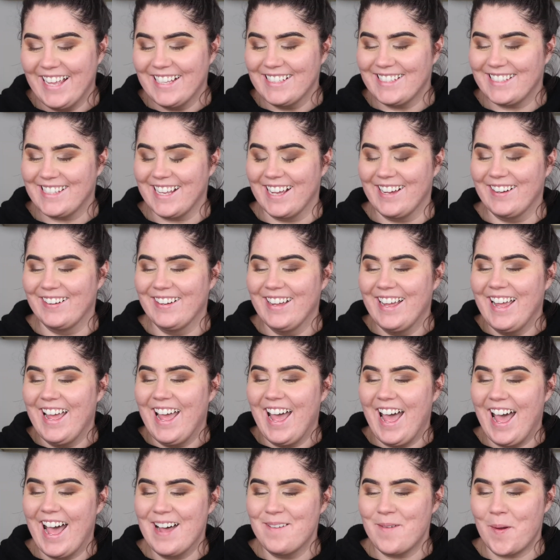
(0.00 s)
So
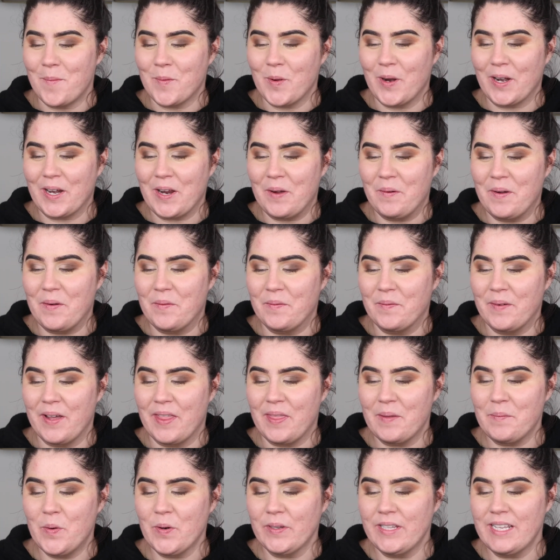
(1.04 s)
I'm gonna go in
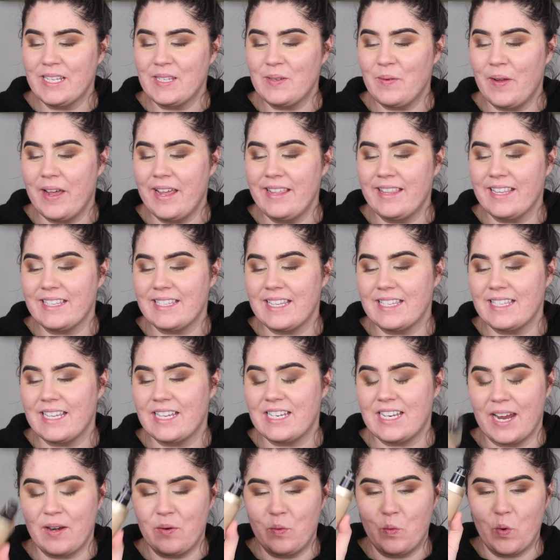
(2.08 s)
with Born This Way. This is the
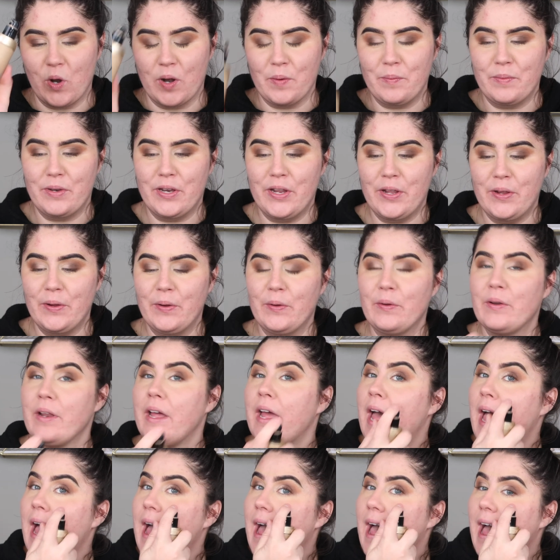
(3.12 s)
shade Warm Nude.
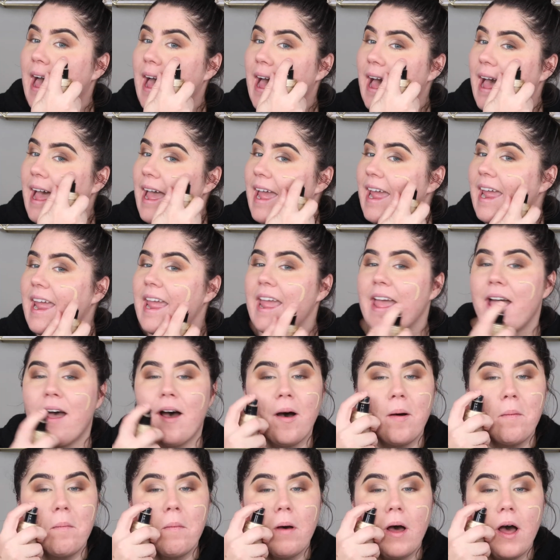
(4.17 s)

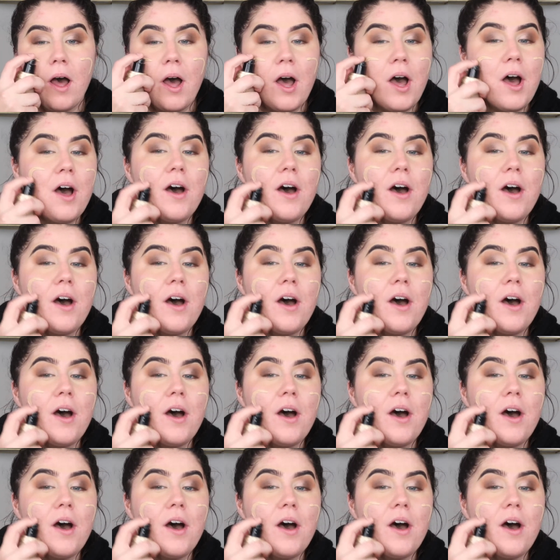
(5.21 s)
I'm